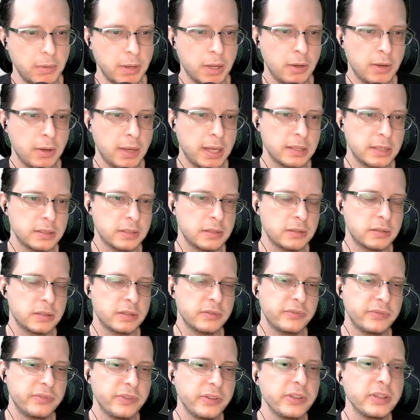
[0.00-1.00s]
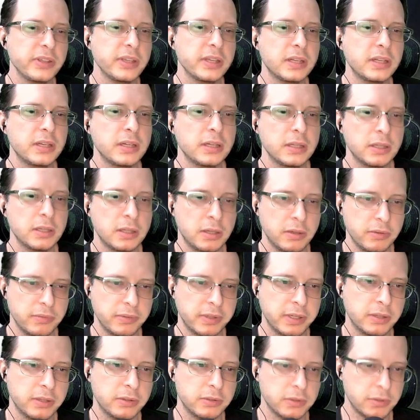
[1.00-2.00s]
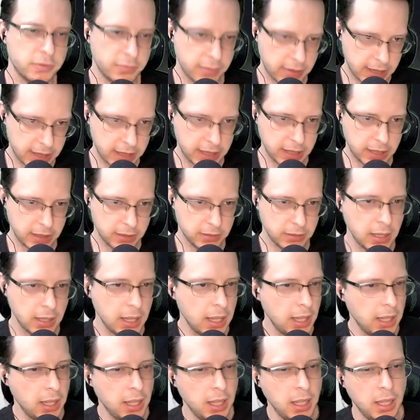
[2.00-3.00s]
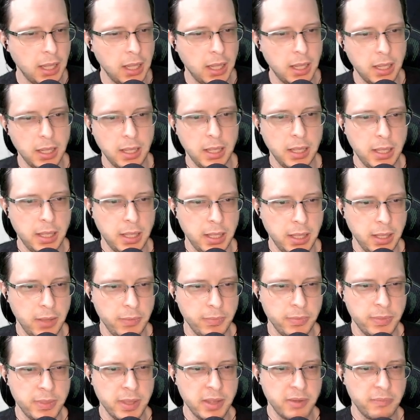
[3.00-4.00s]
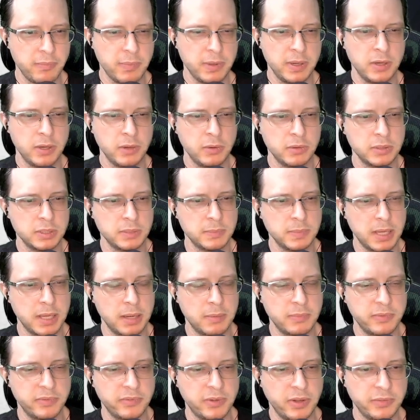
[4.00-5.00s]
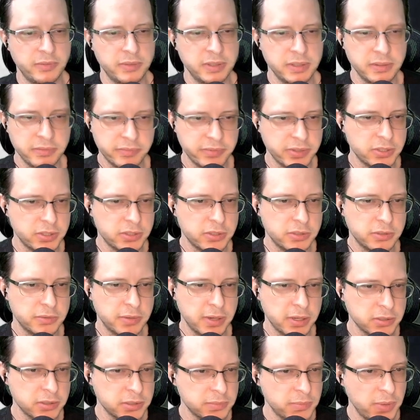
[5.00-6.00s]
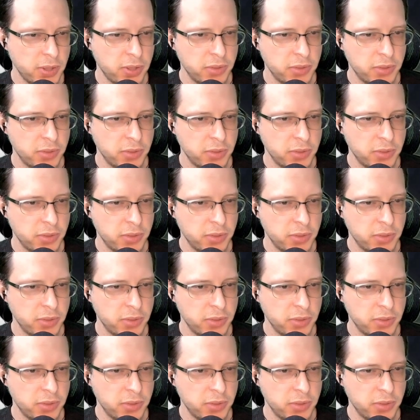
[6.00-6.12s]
Okay, so civilian career training. They've been known to become involved in adventures, great or small,